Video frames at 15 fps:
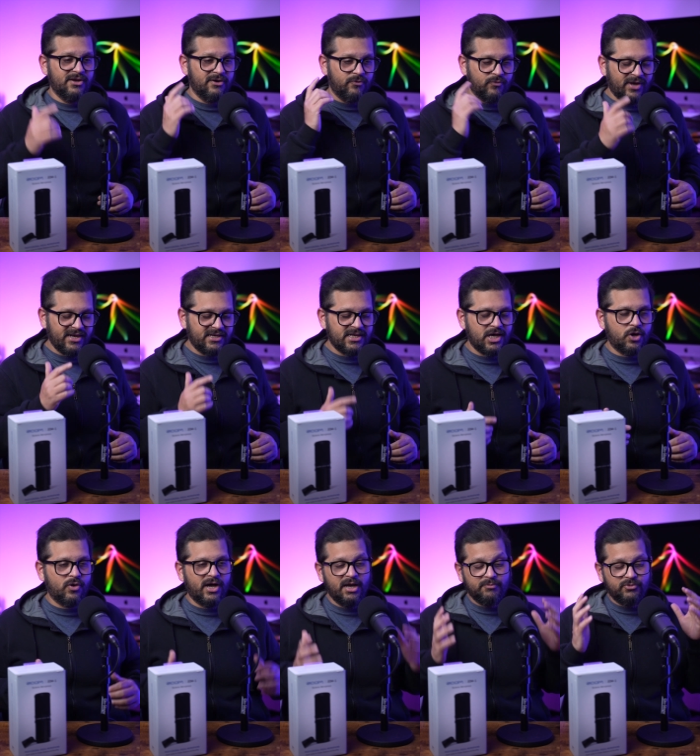Right
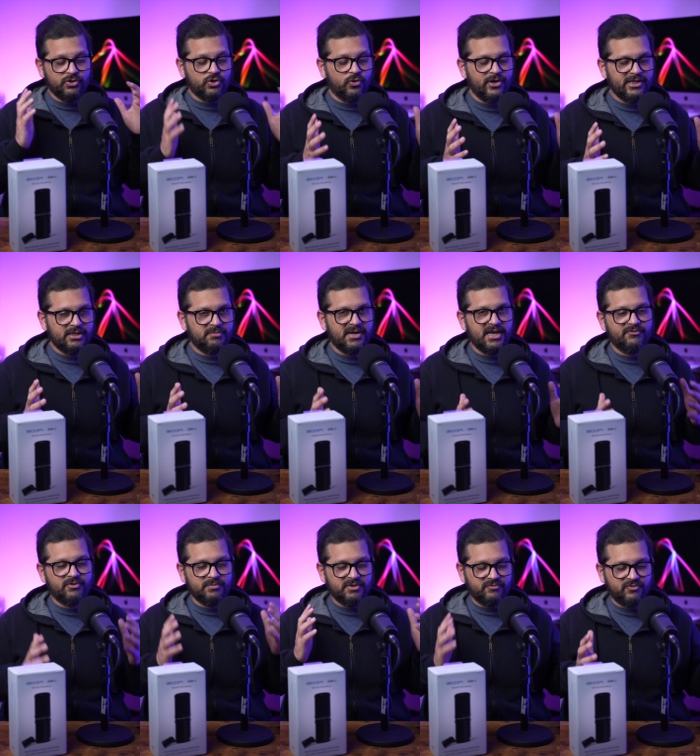now, I'm recording the mic
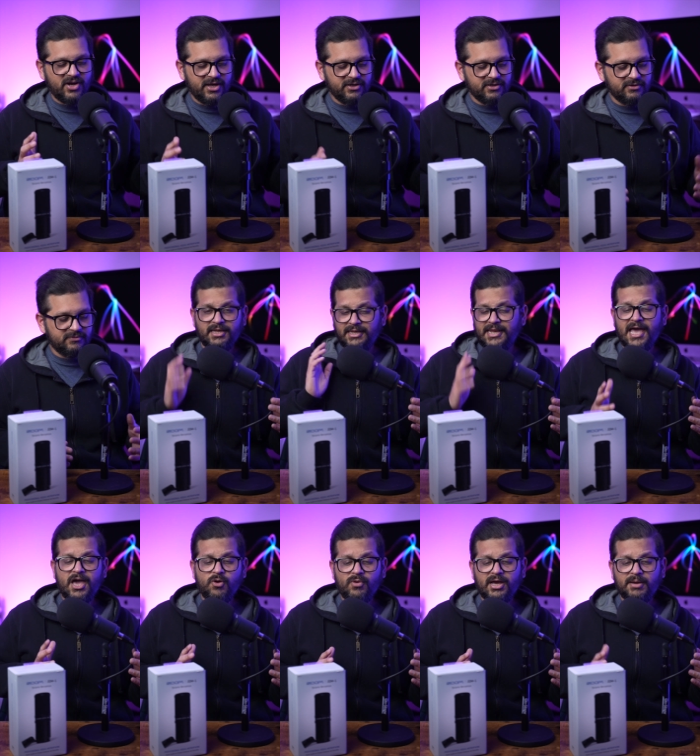from the front.
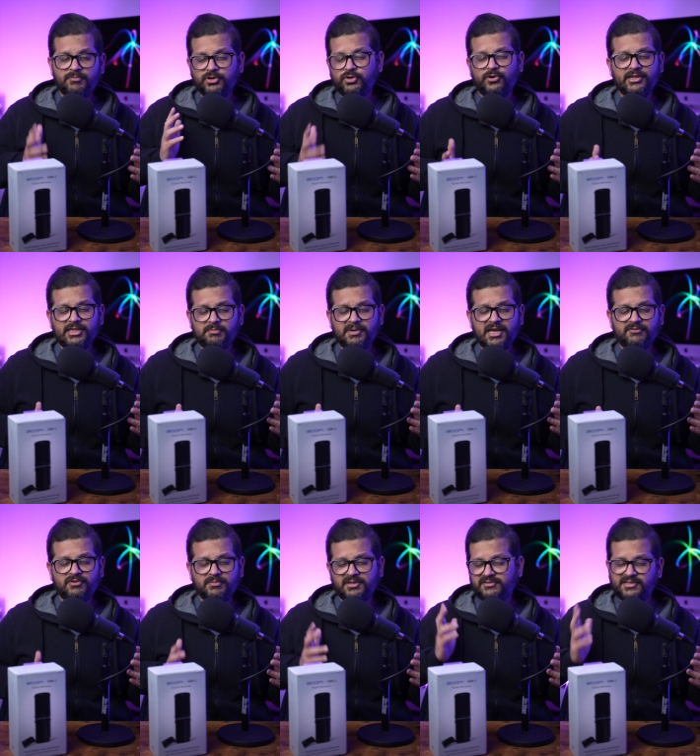Now I'm recording the mic
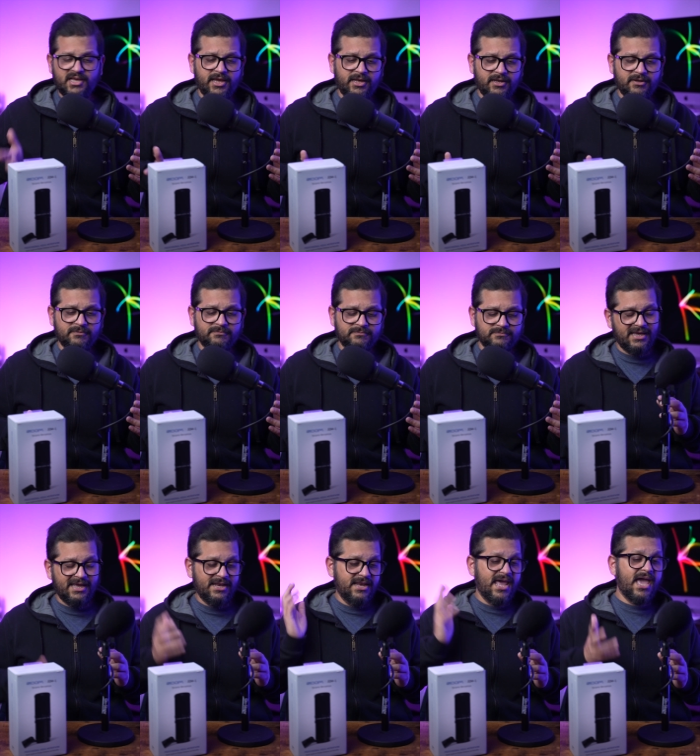from the side.
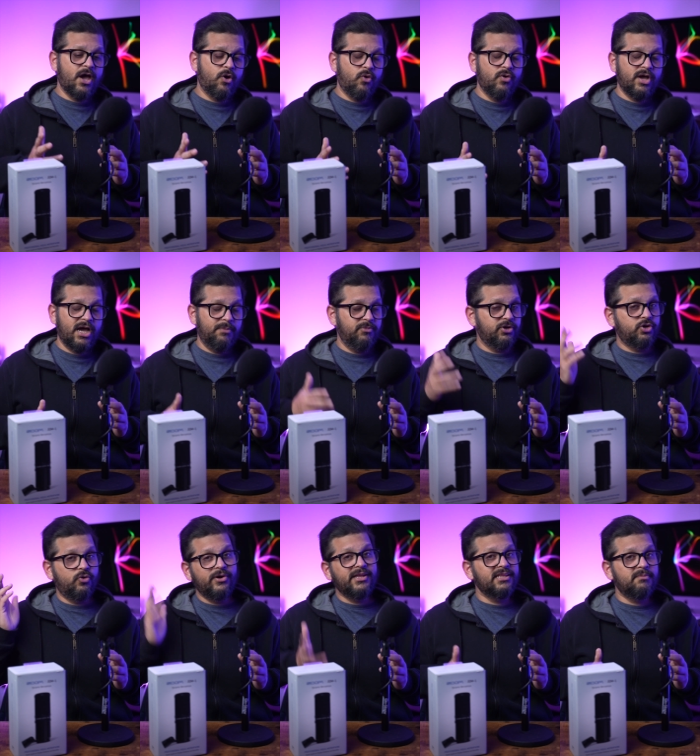And now I'm
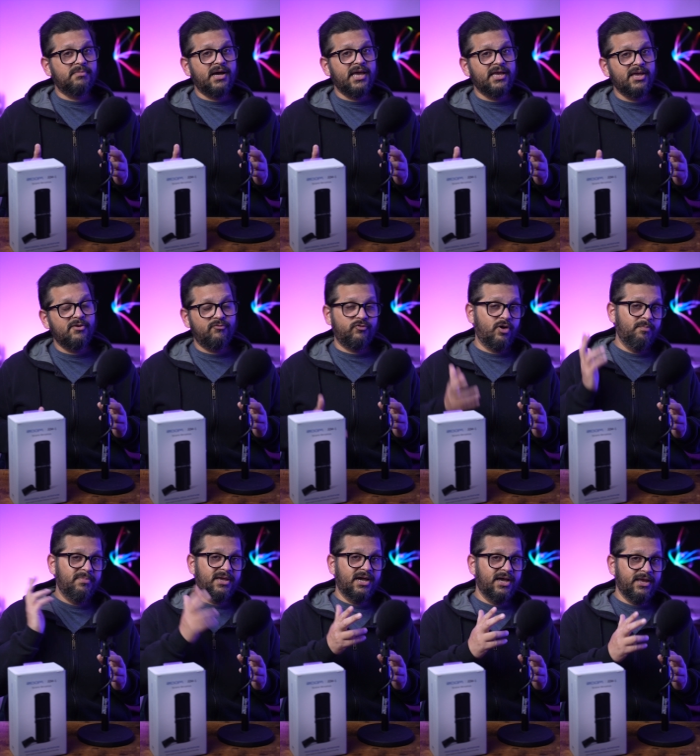recording the mic from
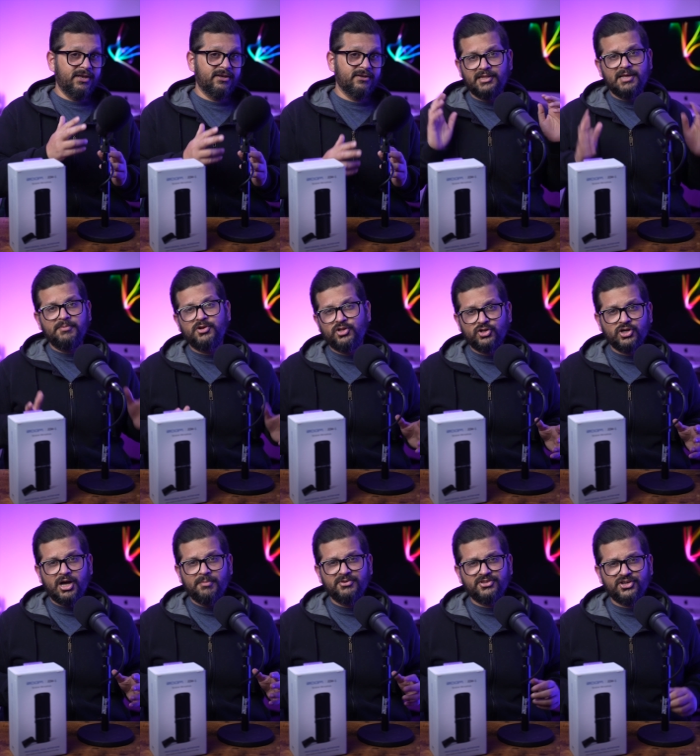behind. Let me know in the
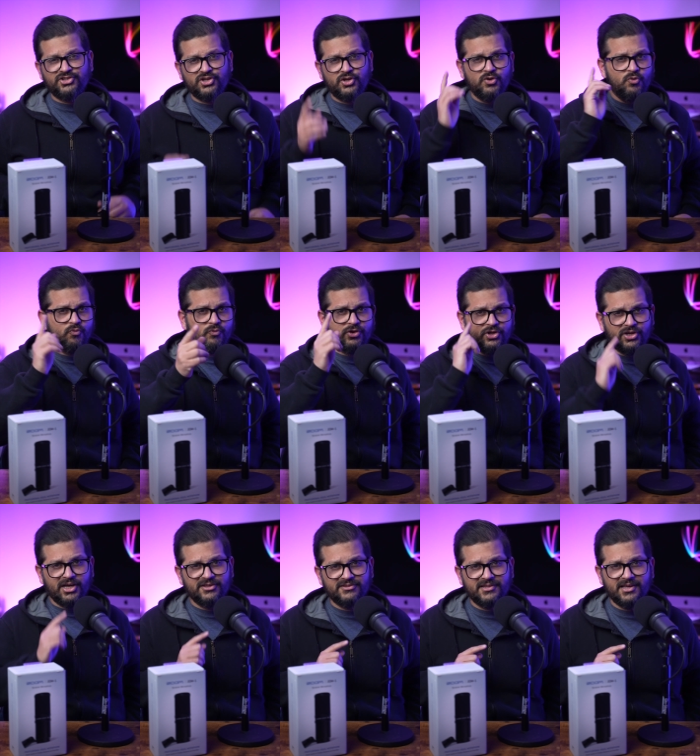comment section, what do you guys